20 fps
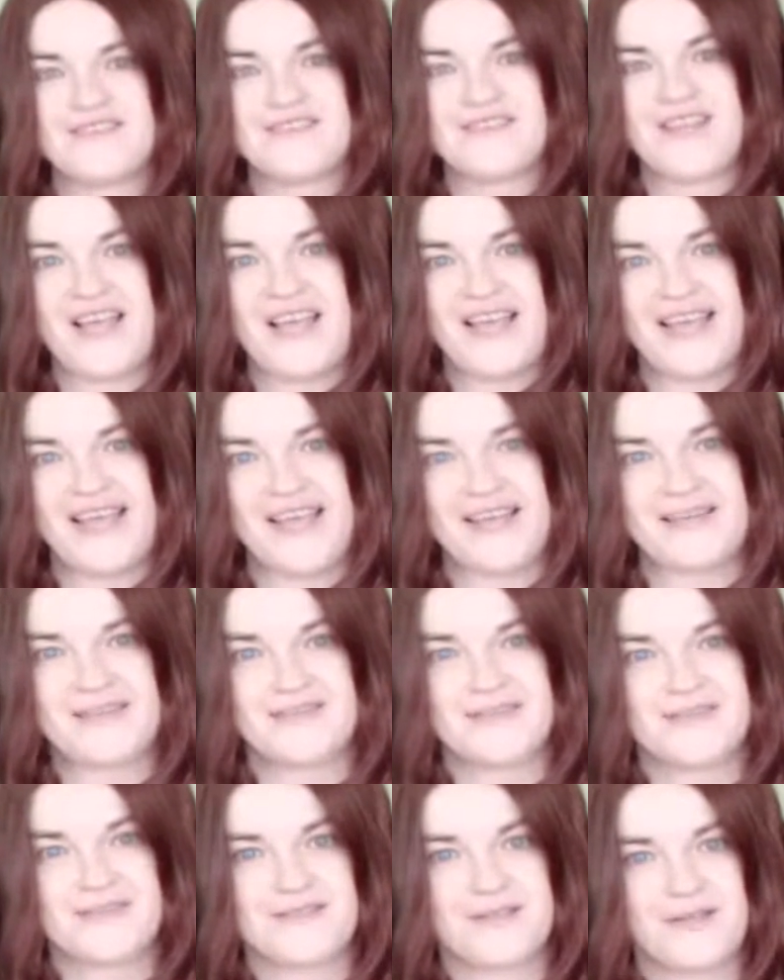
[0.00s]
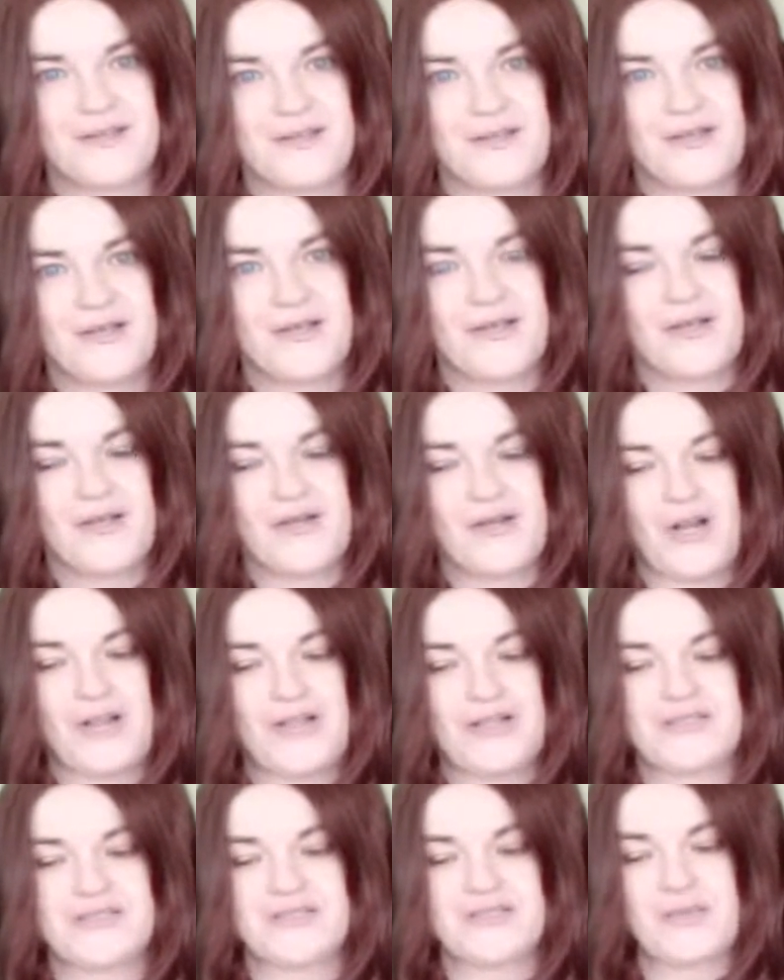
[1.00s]
Science. Now
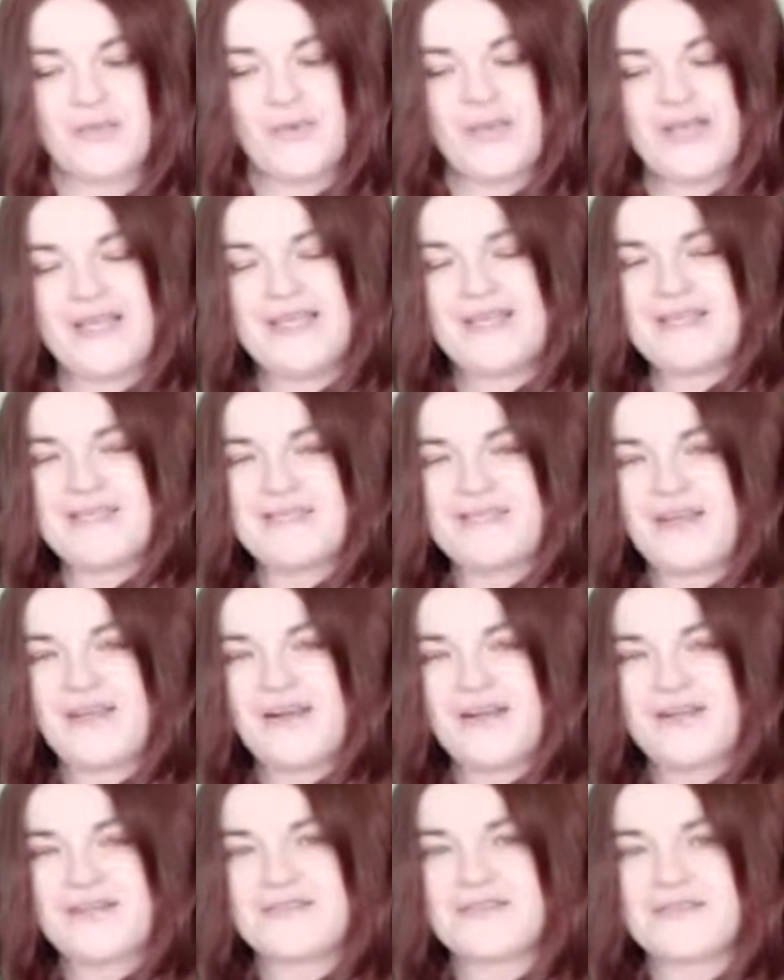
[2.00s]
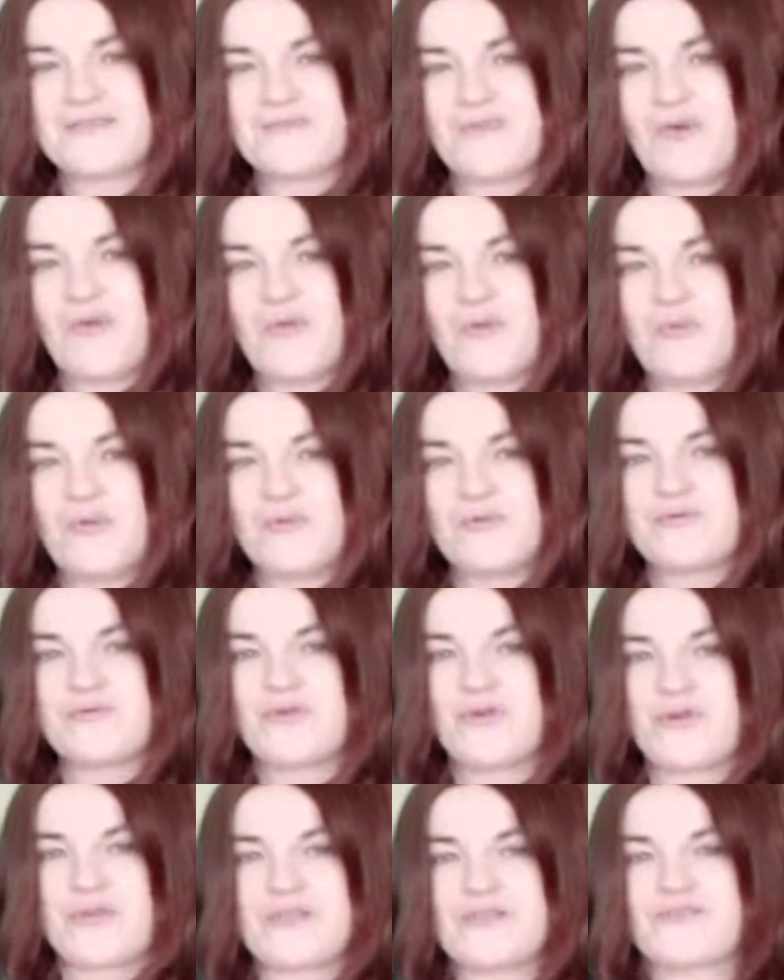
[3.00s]
this is a bit easier because it's multiple
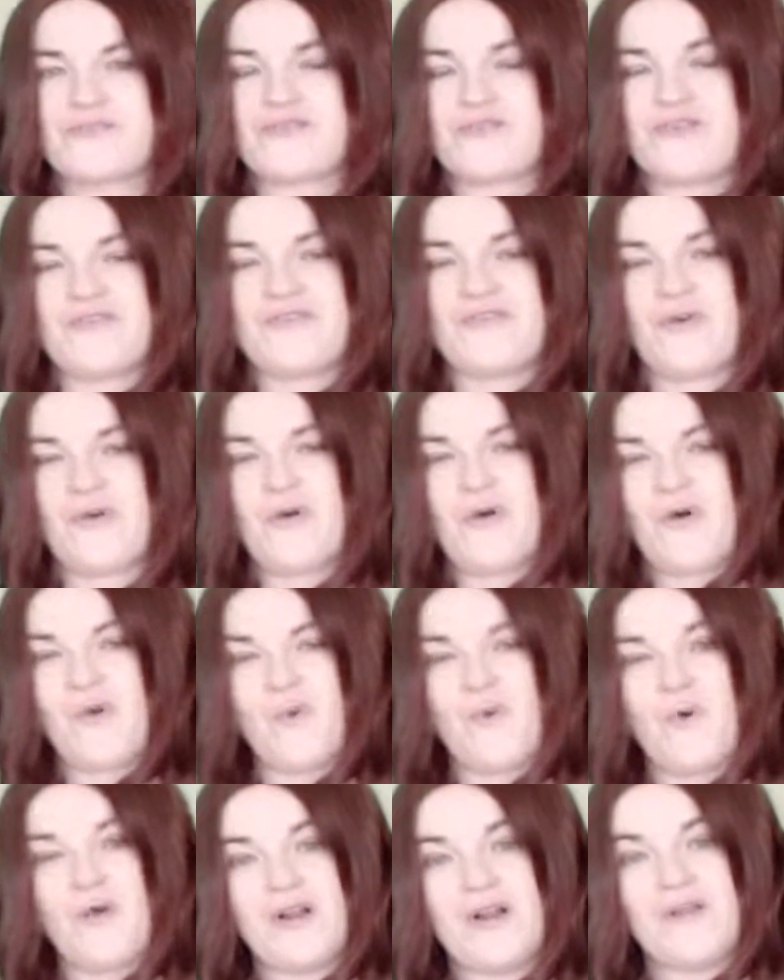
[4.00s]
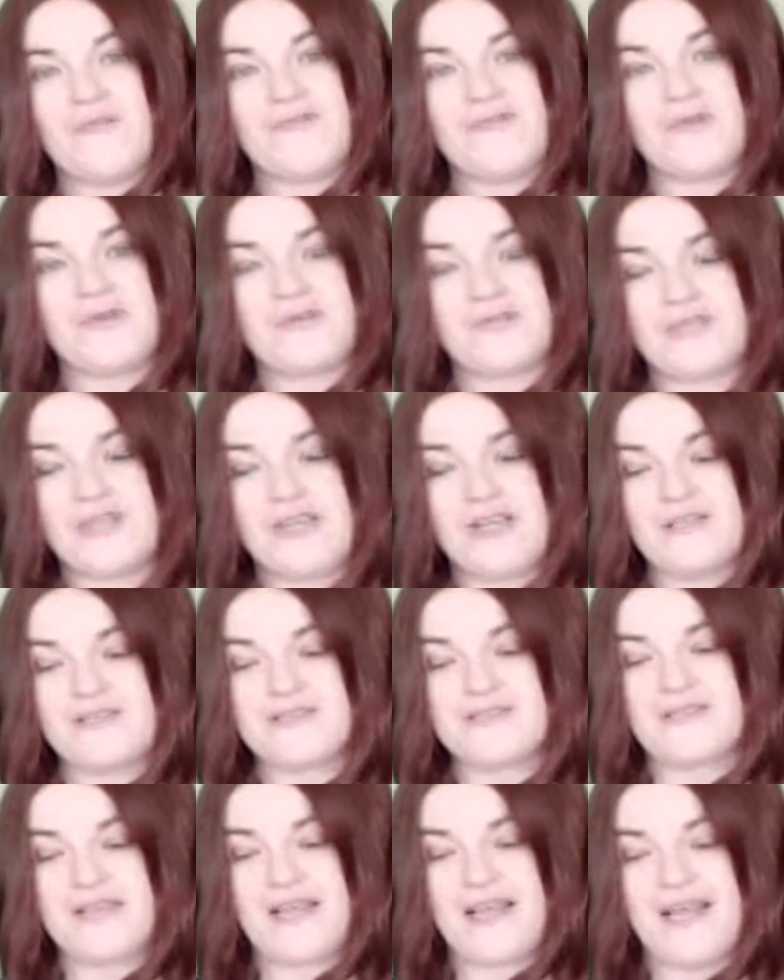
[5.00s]
choice, so you've got a 1 in 4
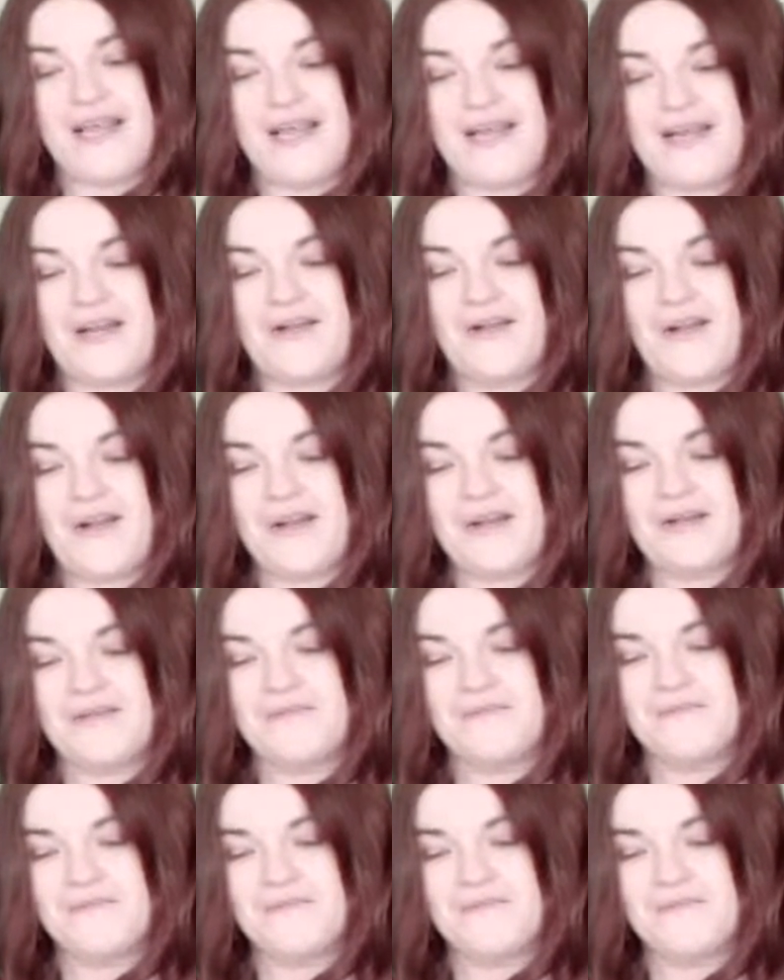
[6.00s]
chance of getting it right.